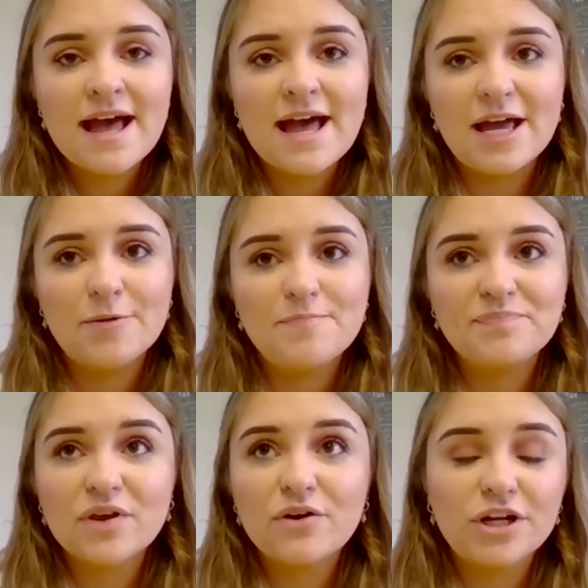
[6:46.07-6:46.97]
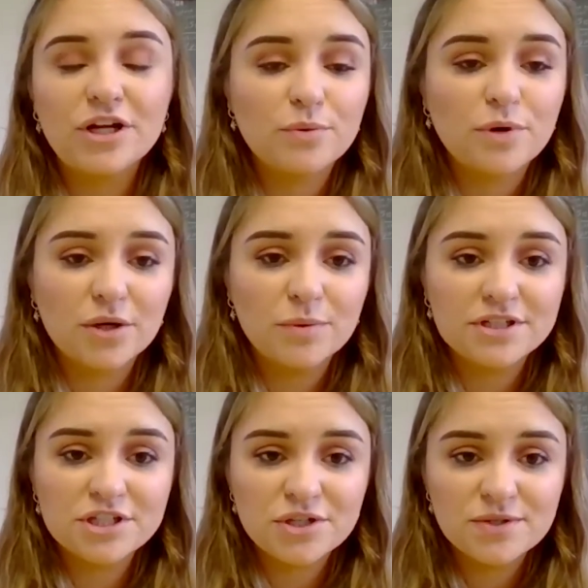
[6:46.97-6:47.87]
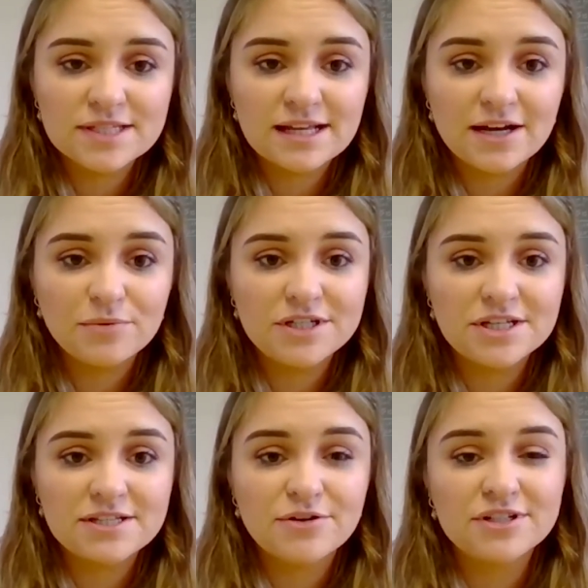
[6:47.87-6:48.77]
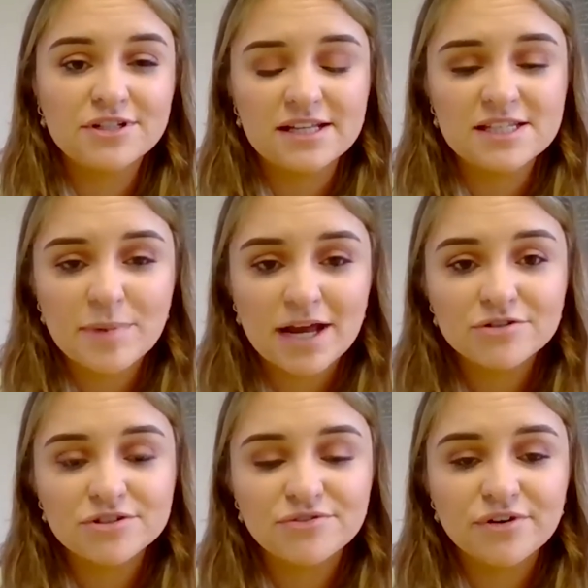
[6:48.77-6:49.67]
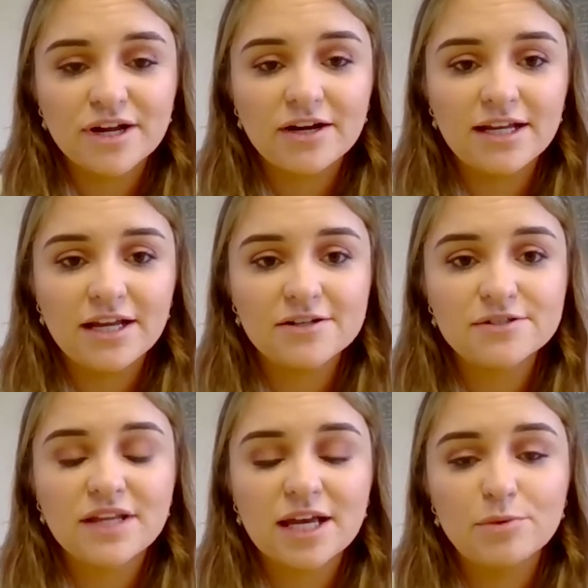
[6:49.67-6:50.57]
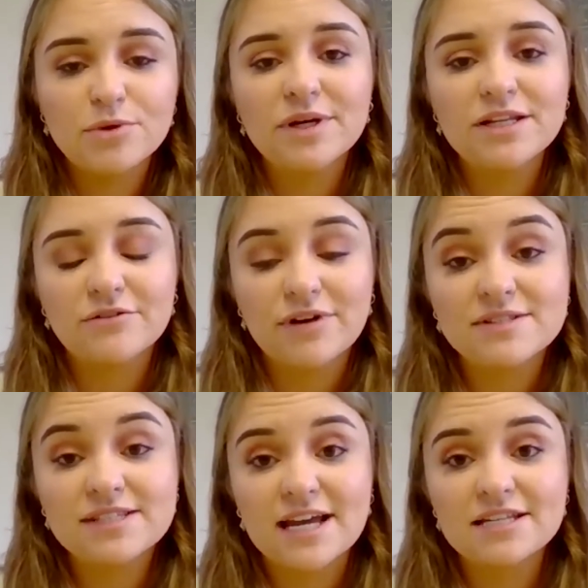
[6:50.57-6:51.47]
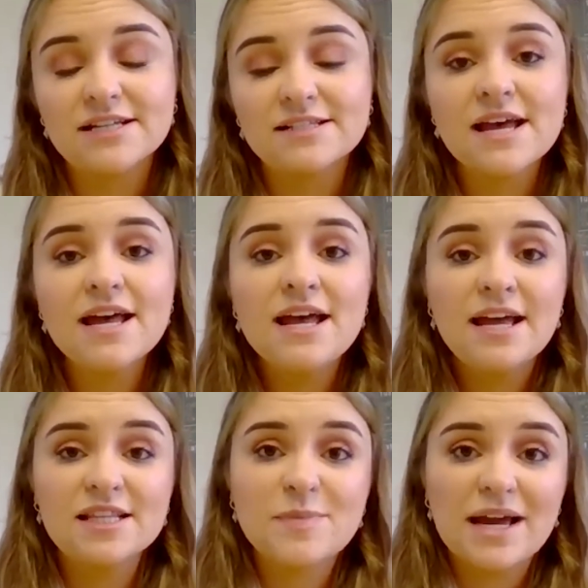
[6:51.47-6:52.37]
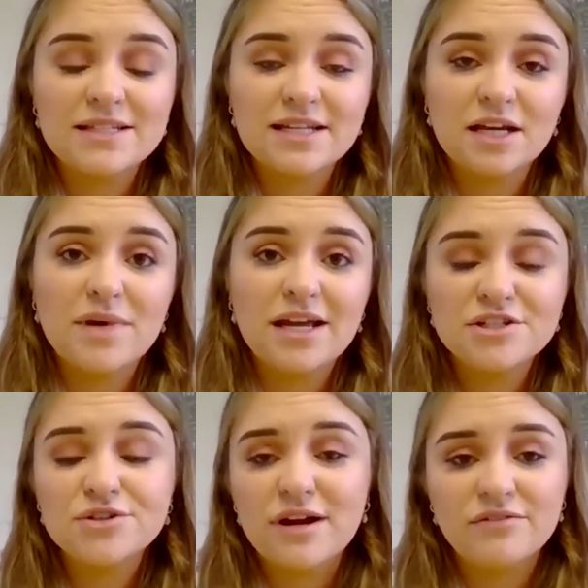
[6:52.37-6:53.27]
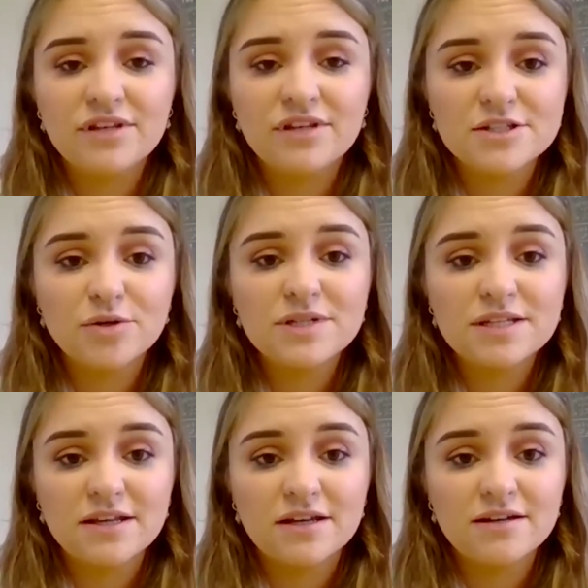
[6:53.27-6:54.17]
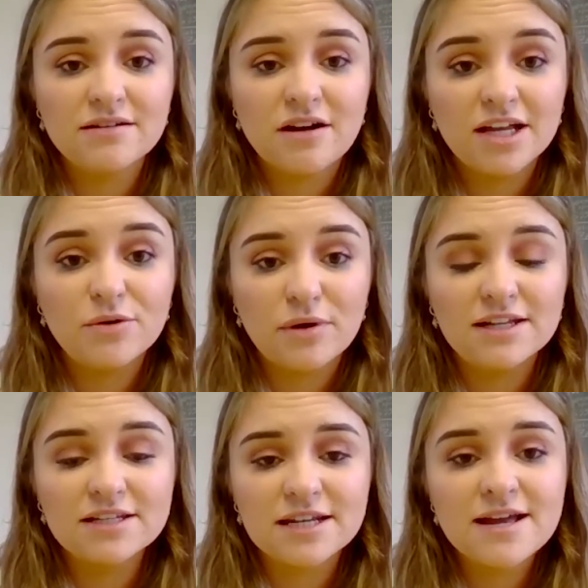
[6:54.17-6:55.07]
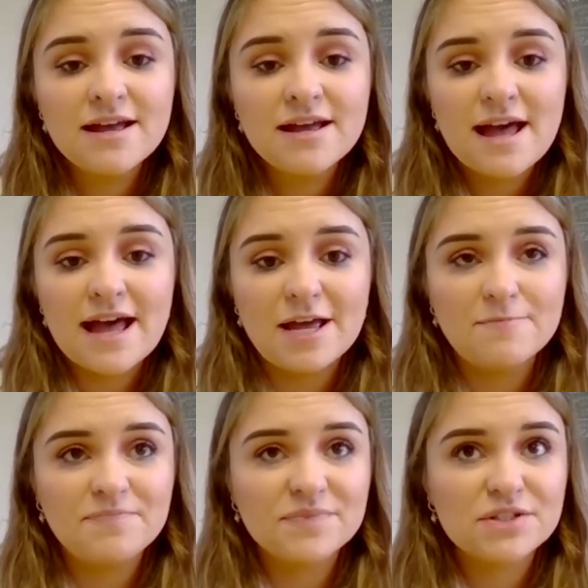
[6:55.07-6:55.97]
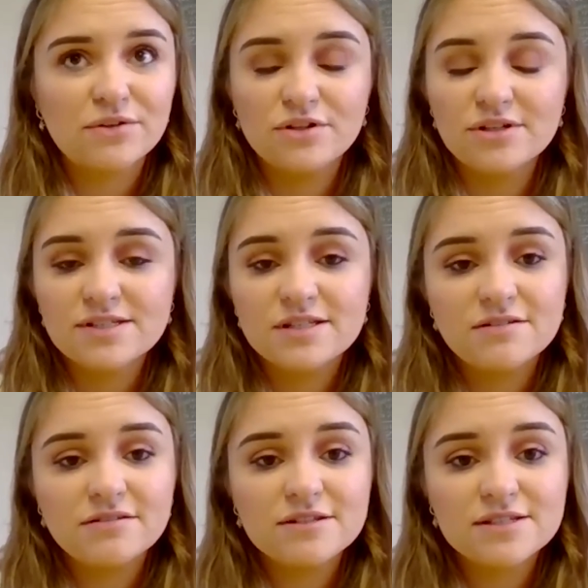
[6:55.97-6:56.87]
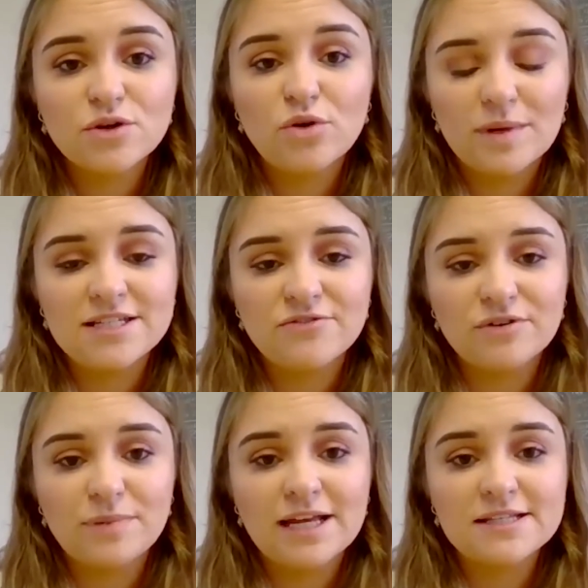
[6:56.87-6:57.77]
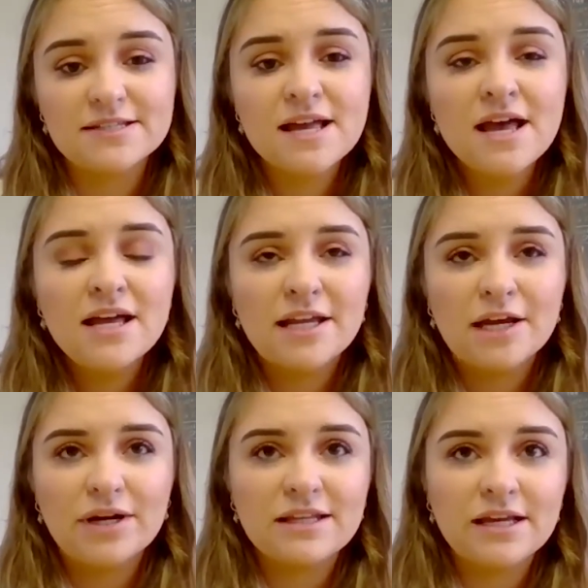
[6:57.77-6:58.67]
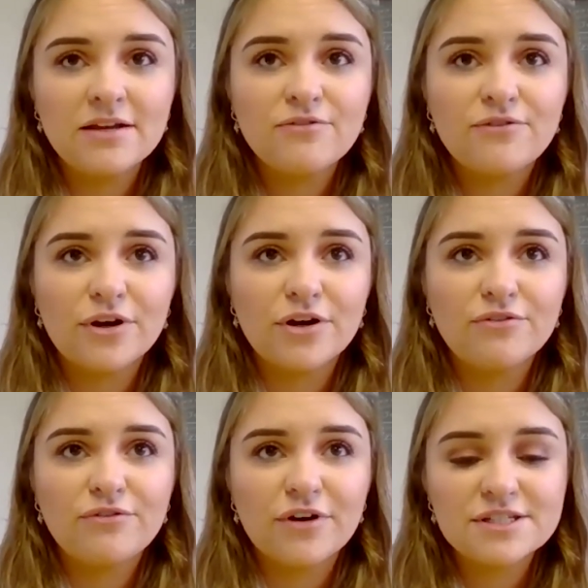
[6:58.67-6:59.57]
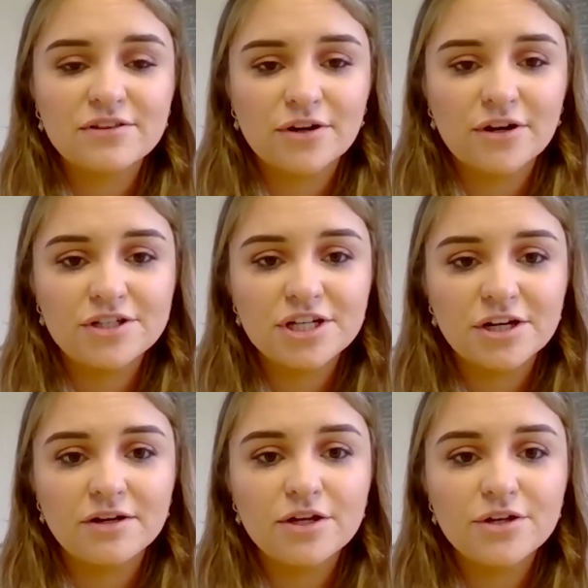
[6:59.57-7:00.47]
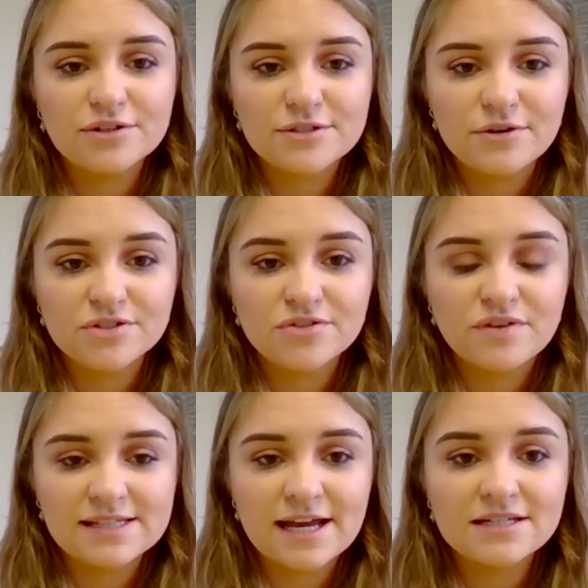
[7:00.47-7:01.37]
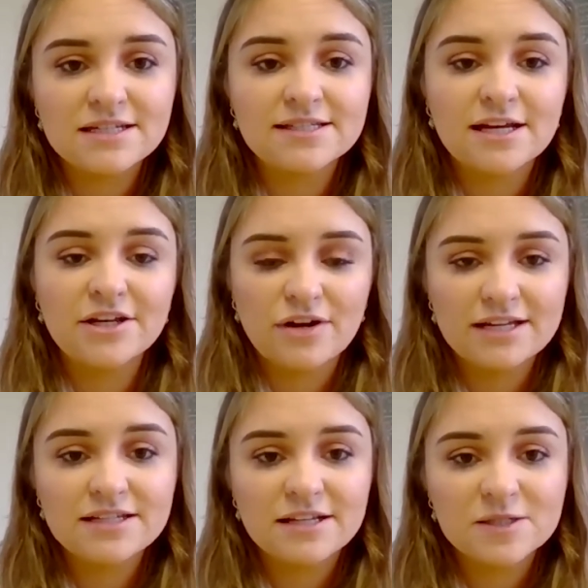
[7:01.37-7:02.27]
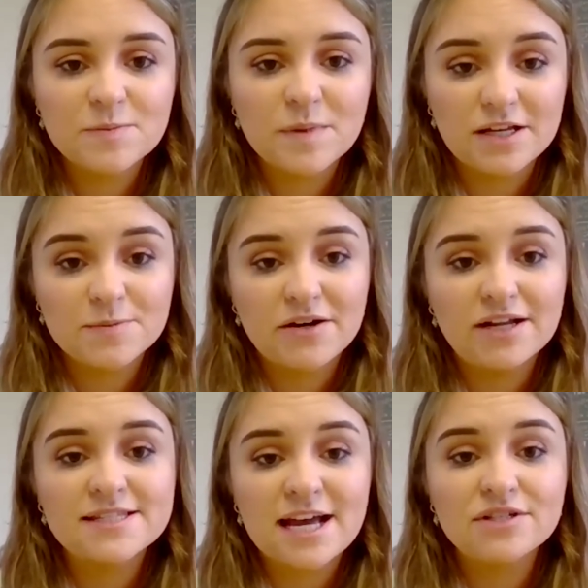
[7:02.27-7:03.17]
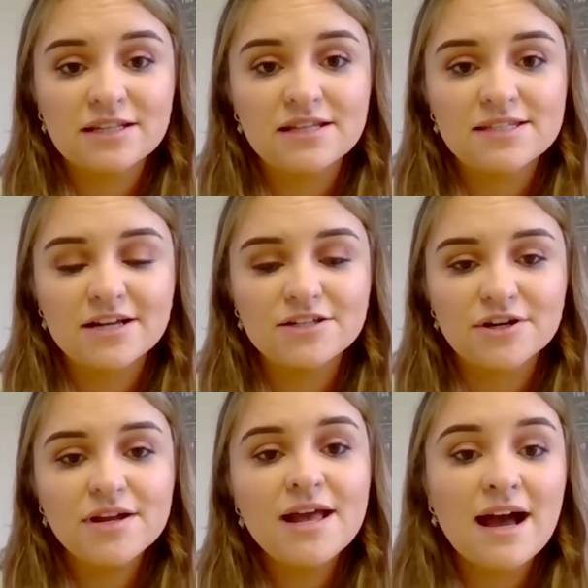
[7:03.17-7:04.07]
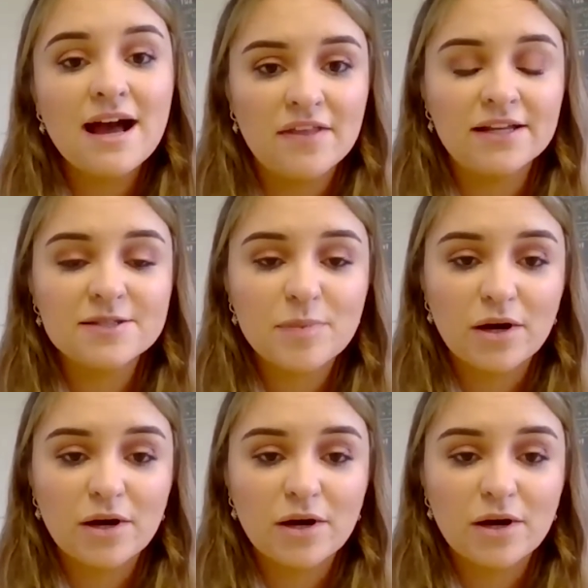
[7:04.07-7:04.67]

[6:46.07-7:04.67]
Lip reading: Or you could work with TUSLA, which is sort of the inspectorate for early years. So they would go in around settings, inspecting and making sure everything is up to the high quality. So there's so many different places. Now, I think for first to third year, you're sort of in settings and you're getting experience out in the sector. And then it's